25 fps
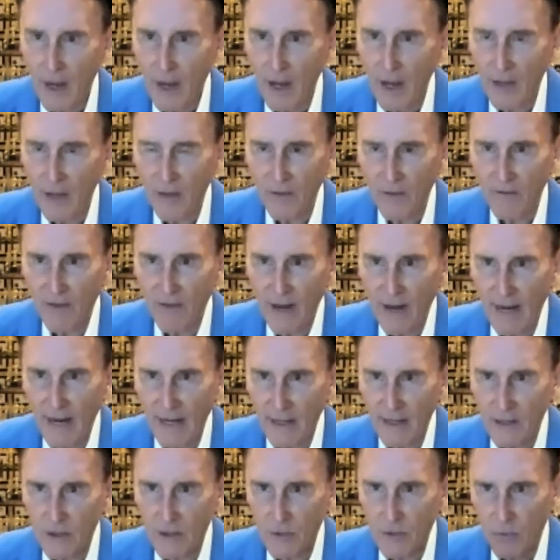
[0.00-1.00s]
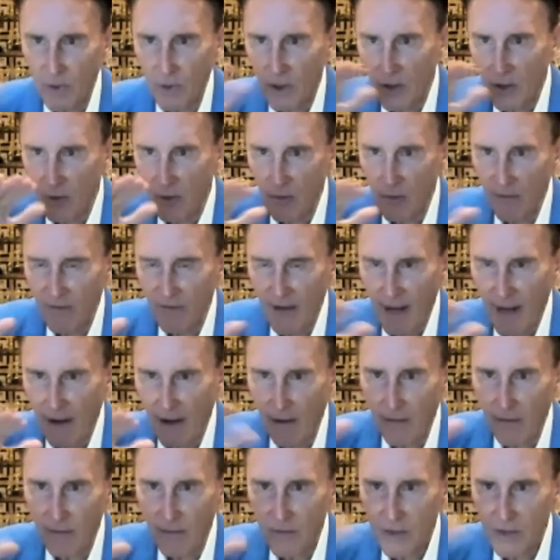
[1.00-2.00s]
and the veins with little
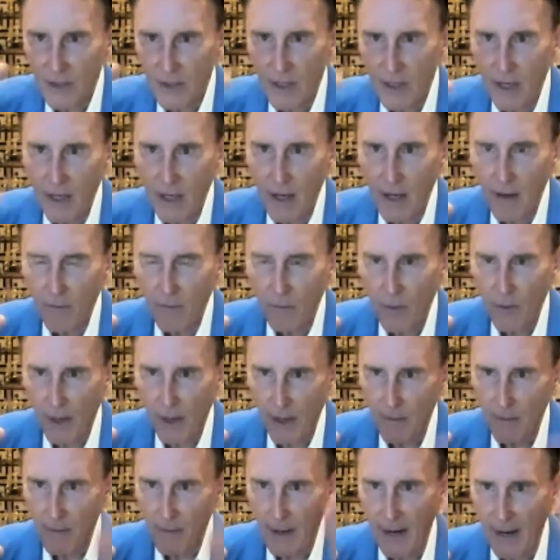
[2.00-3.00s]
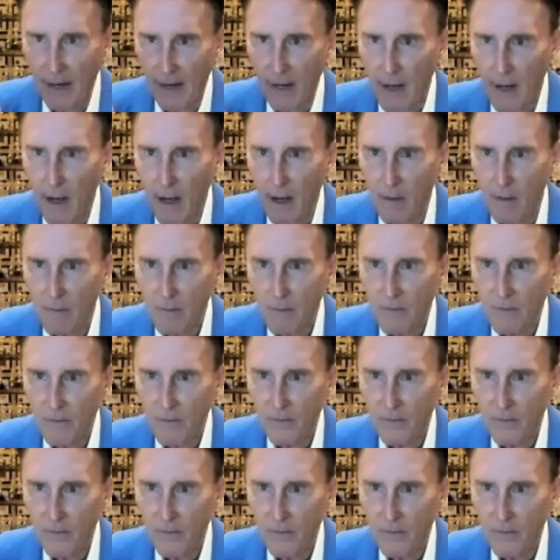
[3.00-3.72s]
valves bring it back up.